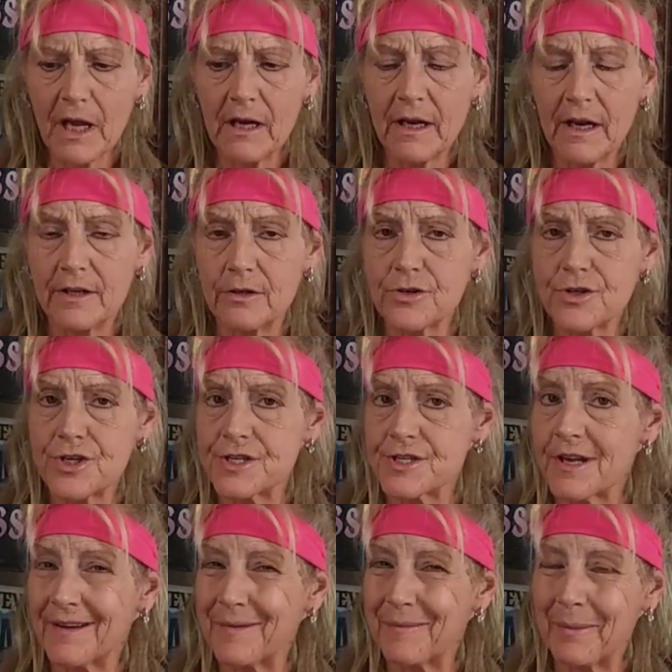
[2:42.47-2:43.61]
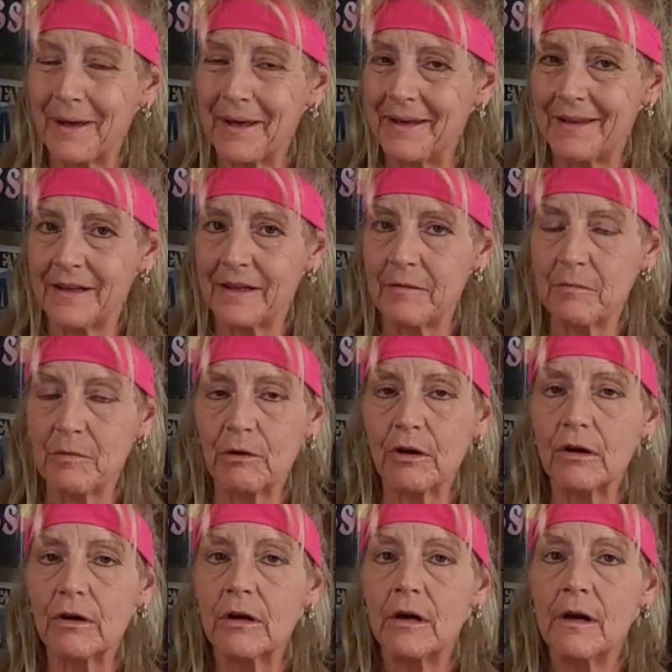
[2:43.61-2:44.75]
and I know she's not in pain
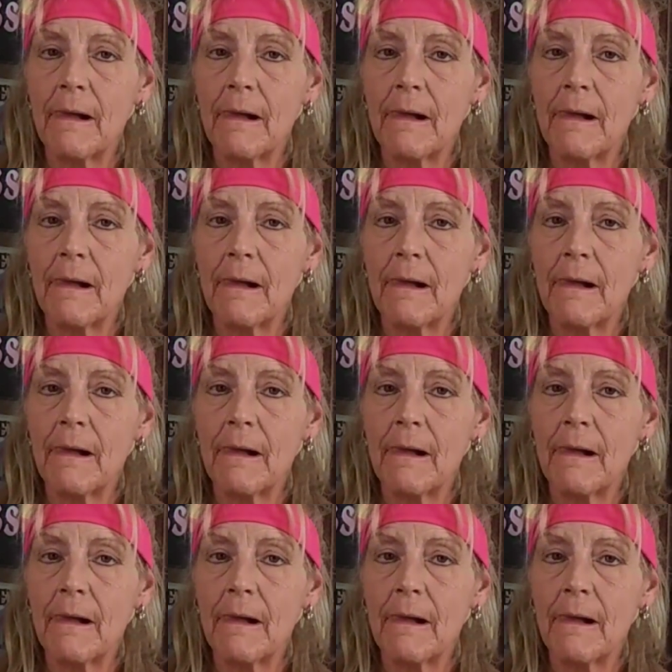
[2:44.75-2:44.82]
anymore.